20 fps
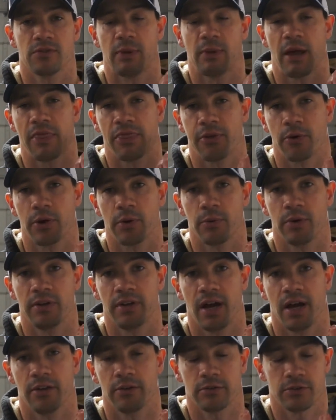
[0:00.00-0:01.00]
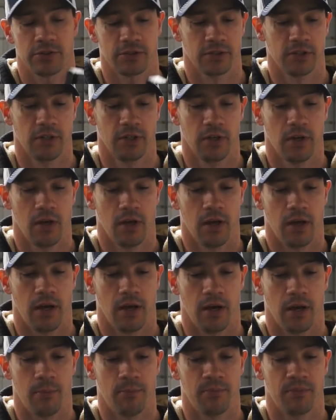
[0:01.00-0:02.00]
It's about
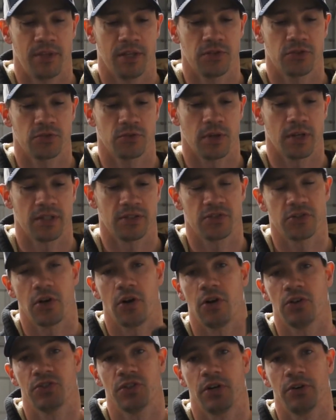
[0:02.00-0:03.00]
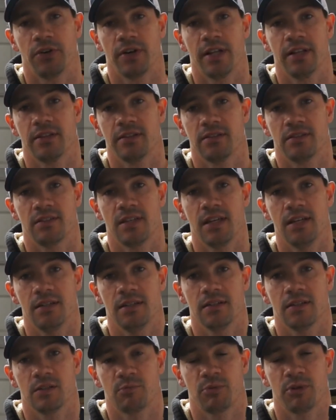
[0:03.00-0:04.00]
$31. This installs underneath the seat.
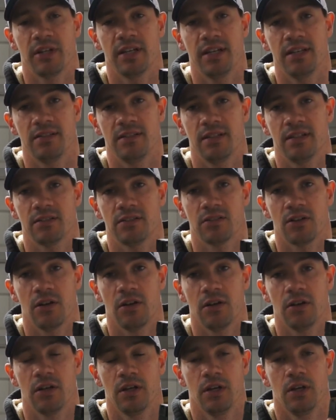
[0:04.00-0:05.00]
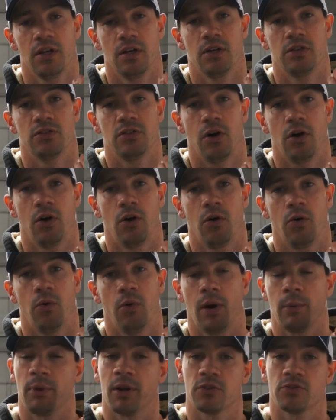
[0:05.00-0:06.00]
It's a pretty easy install. So
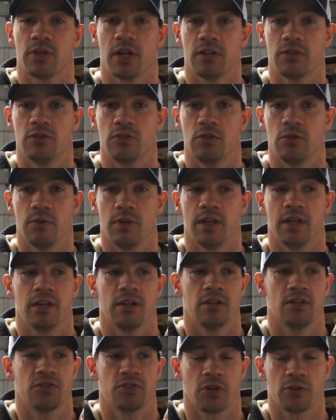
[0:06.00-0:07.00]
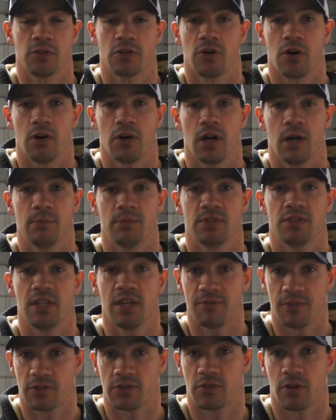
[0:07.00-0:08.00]
what I'm going to try to do is start the car up, see
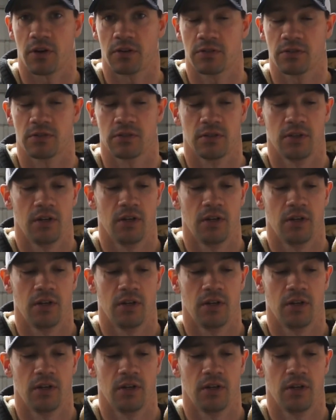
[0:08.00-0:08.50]
if it starts.